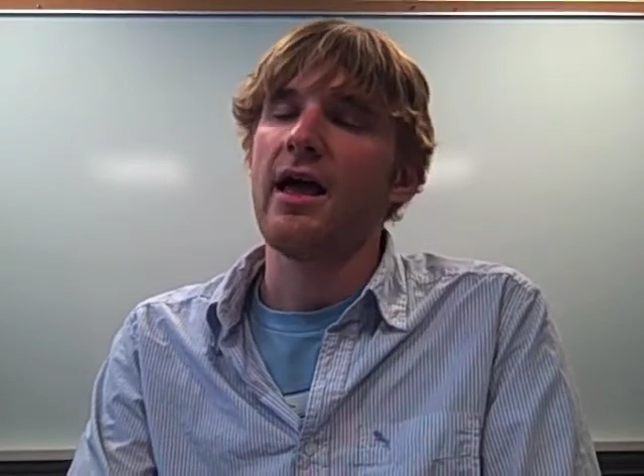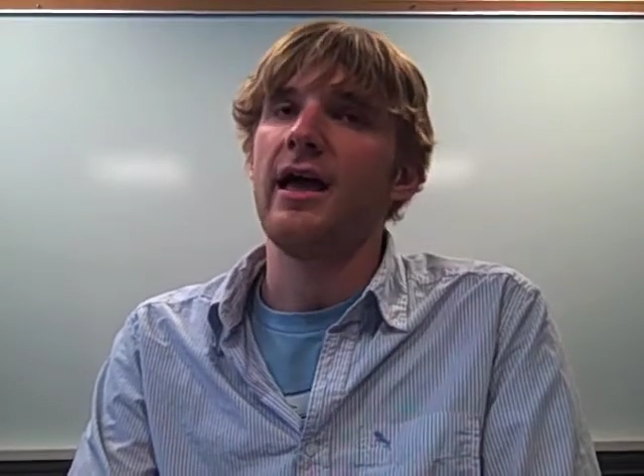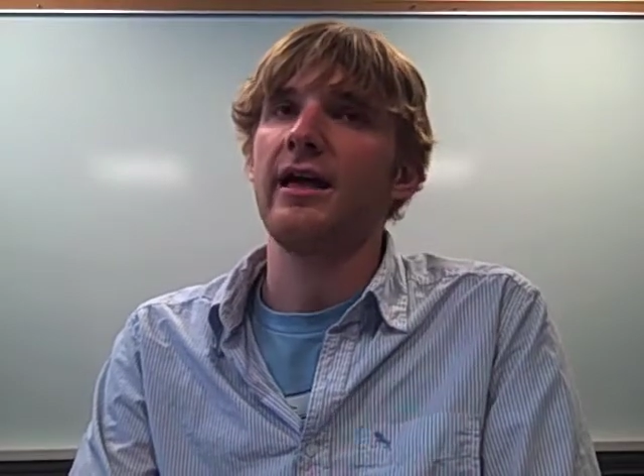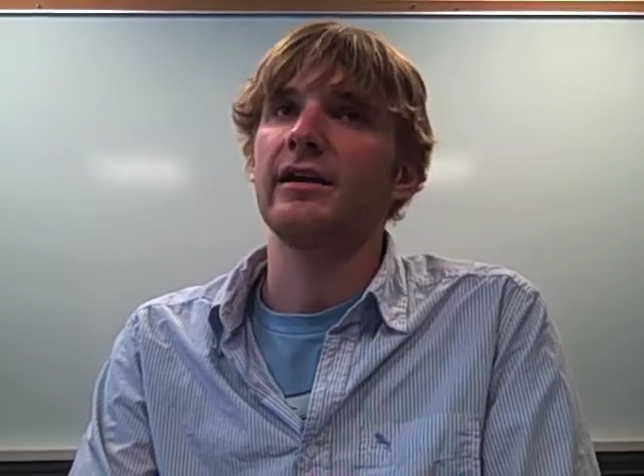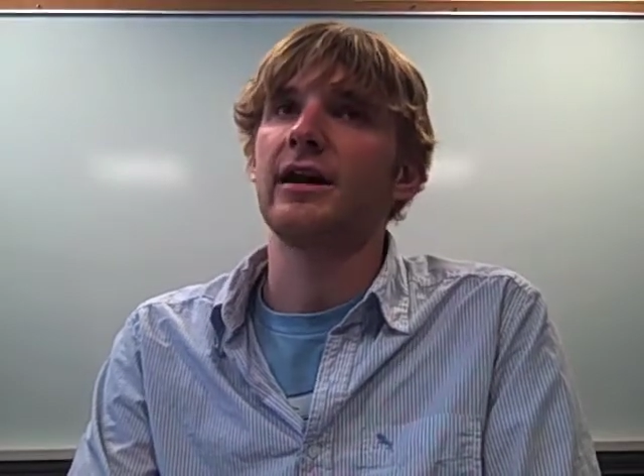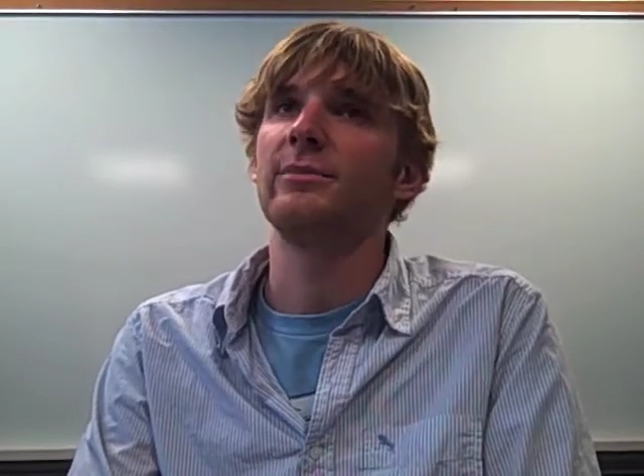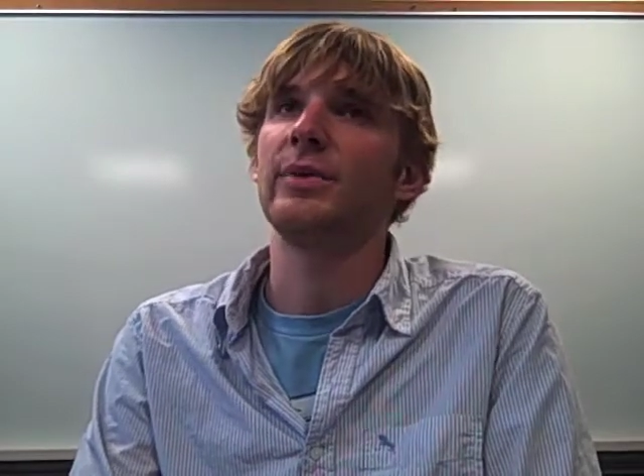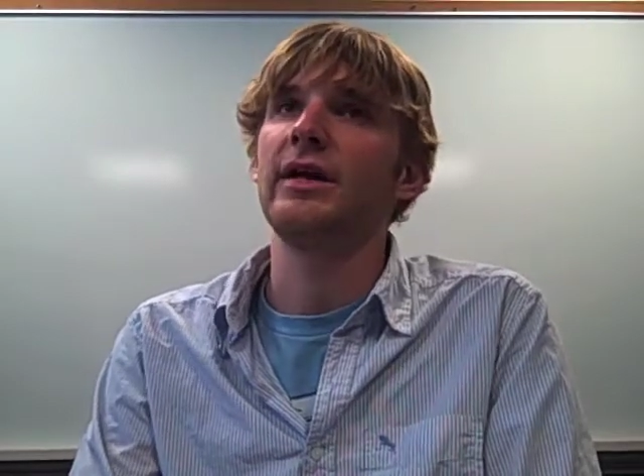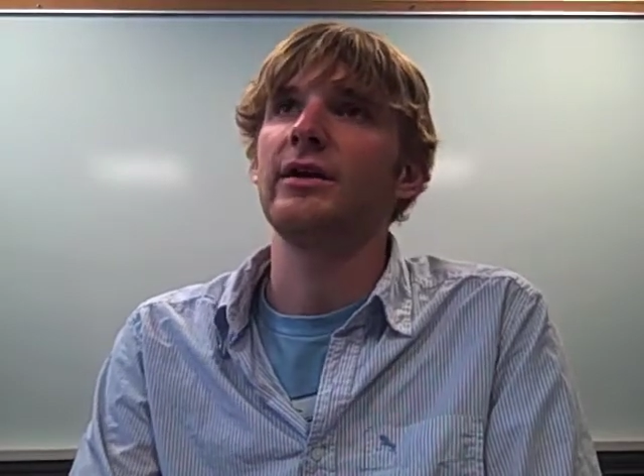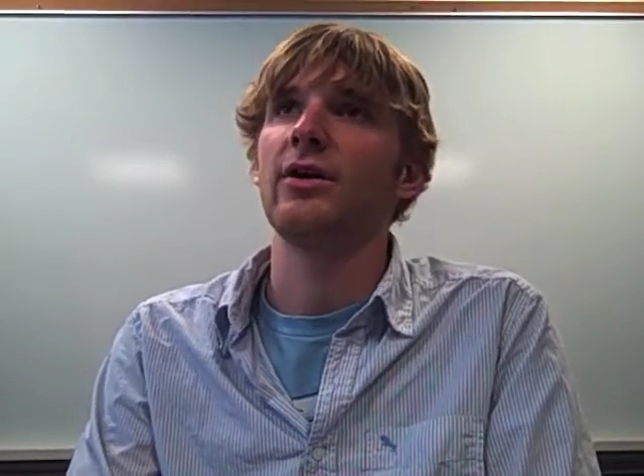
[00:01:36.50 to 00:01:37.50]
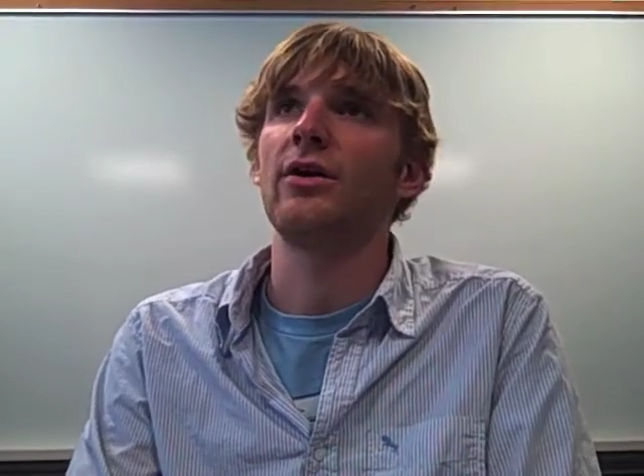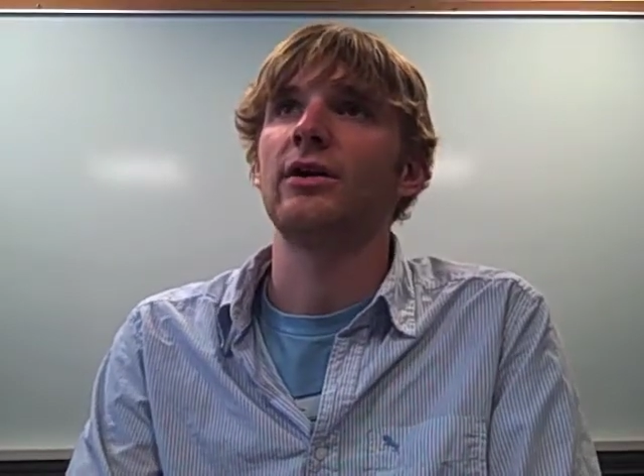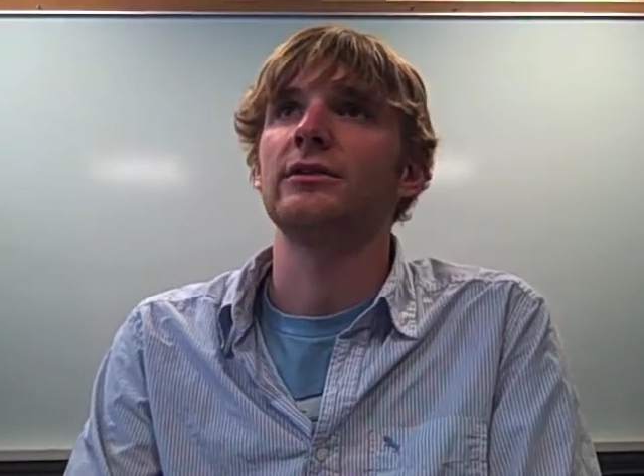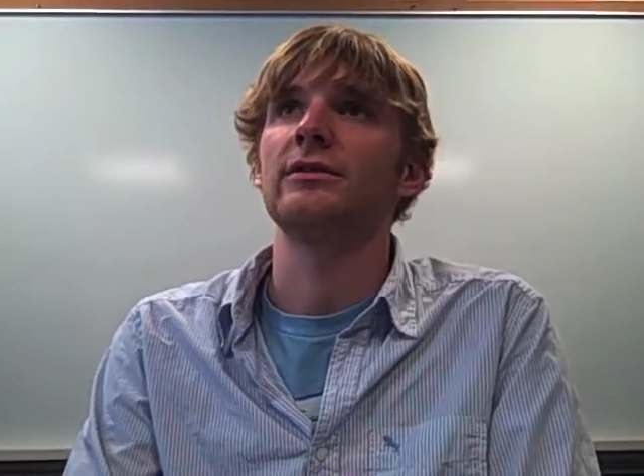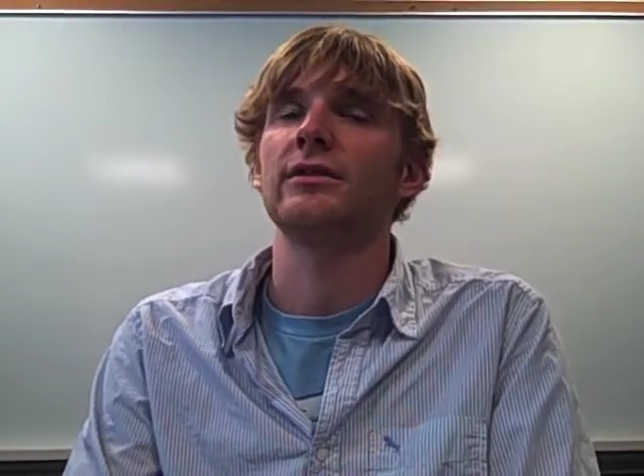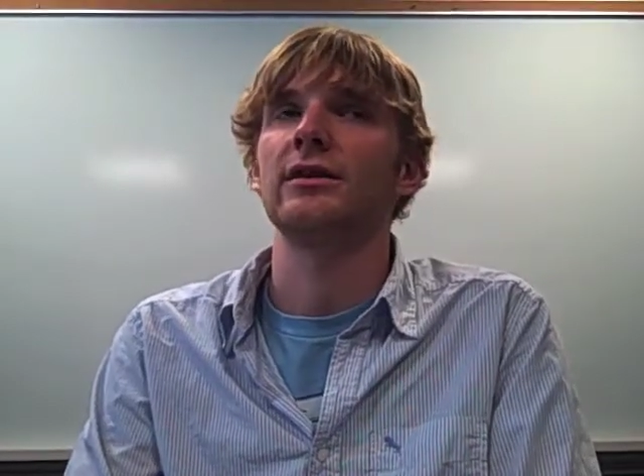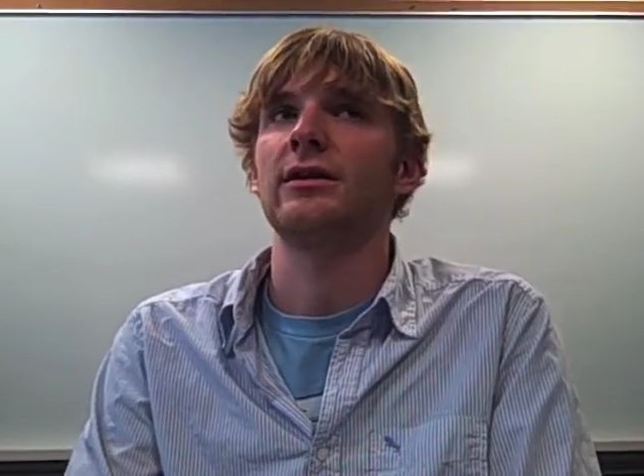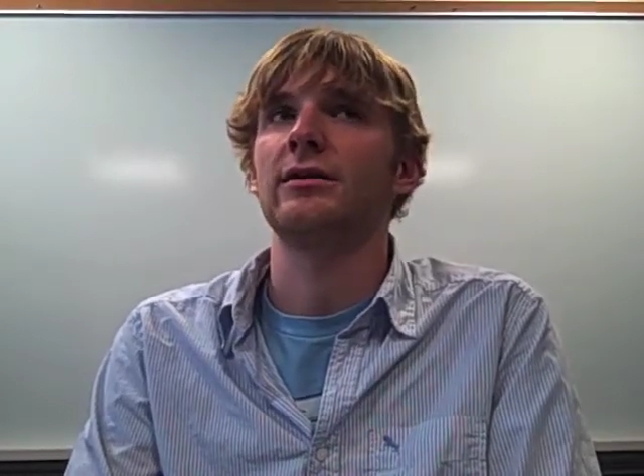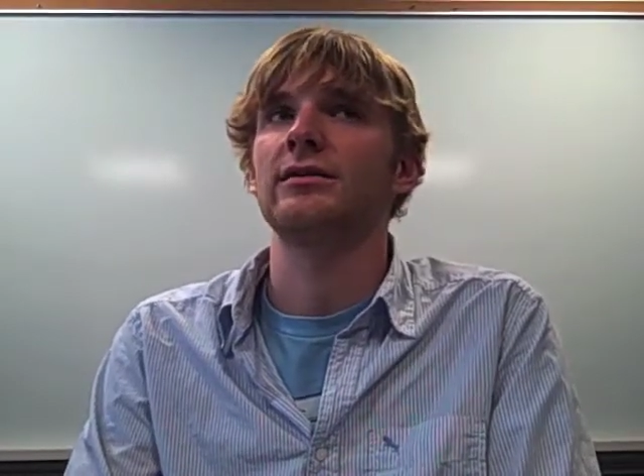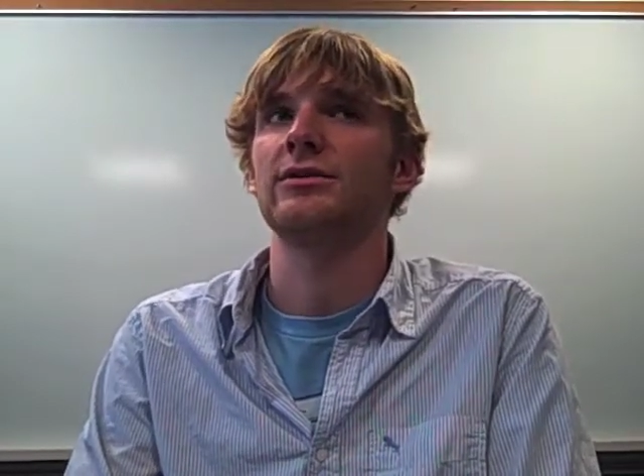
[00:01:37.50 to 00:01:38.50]
a company called uh,
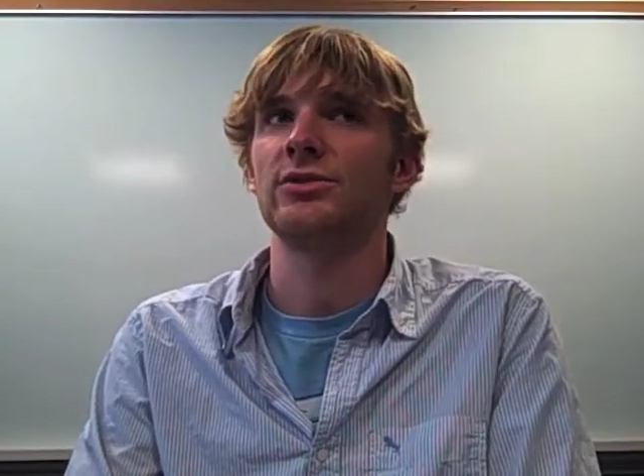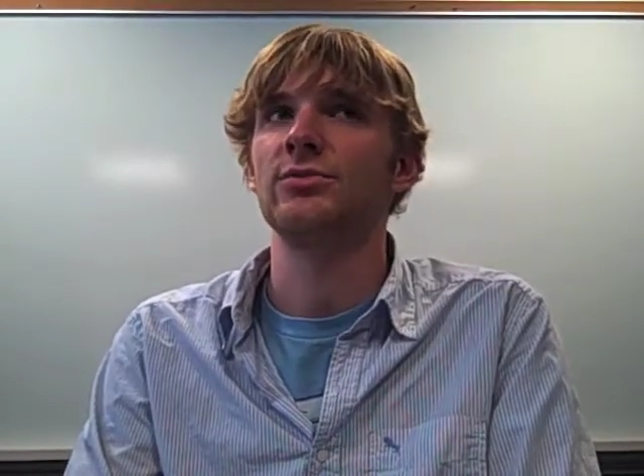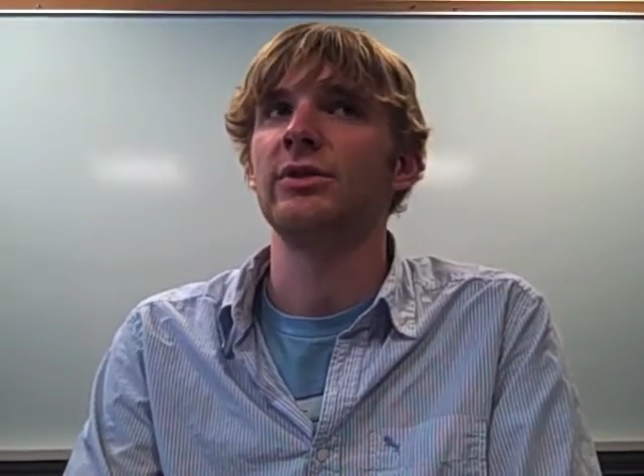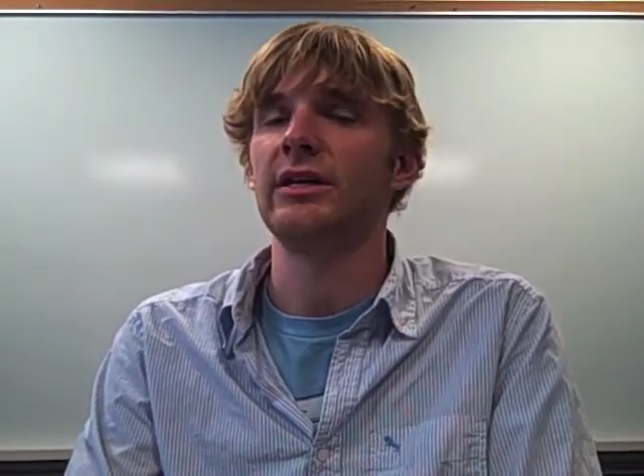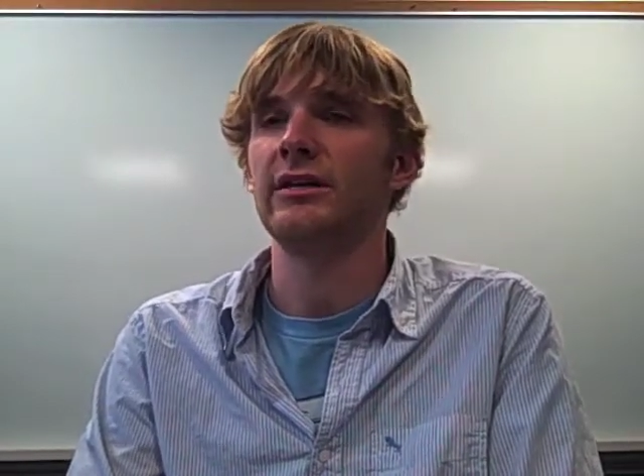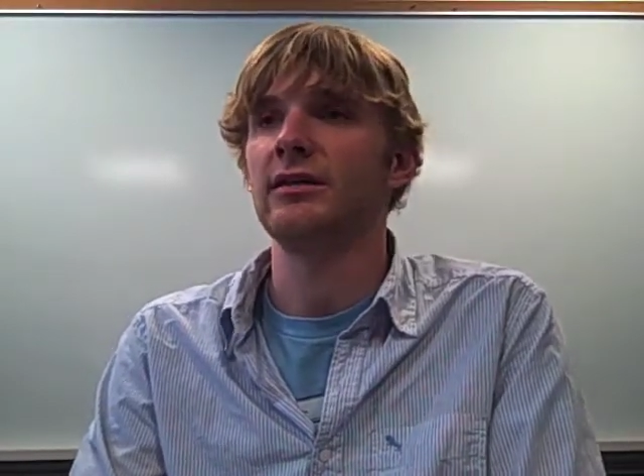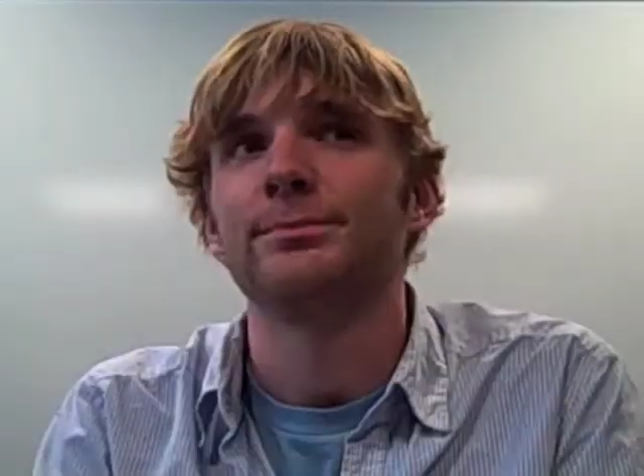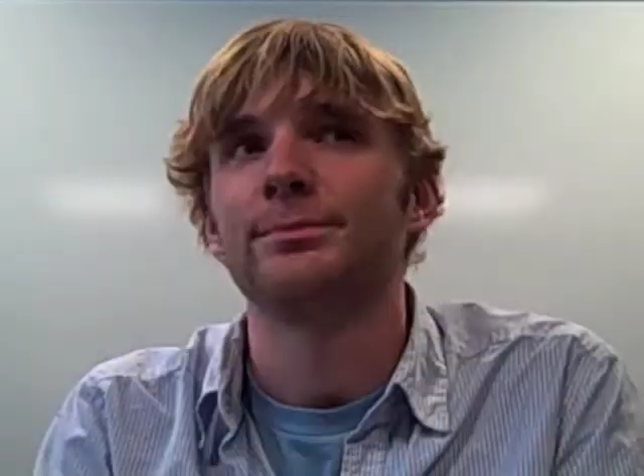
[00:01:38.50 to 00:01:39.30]
Zublin,